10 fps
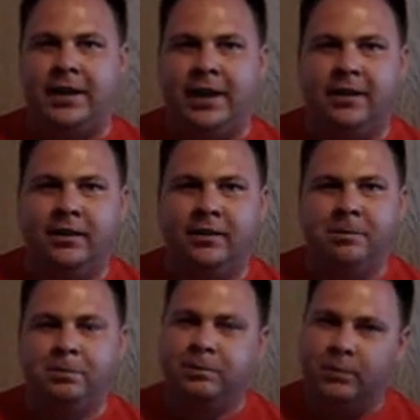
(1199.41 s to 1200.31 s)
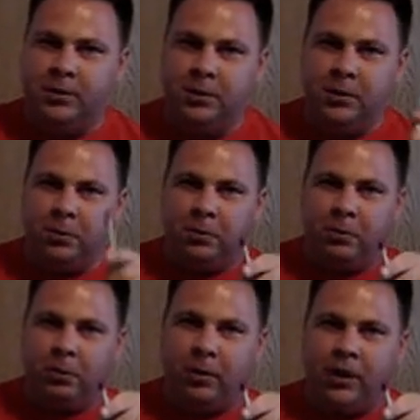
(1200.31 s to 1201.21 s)
Dan,
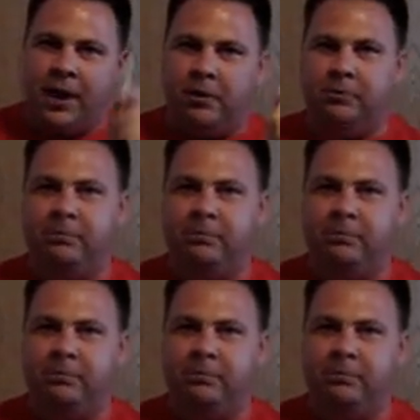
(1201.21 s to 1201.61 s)
we're out.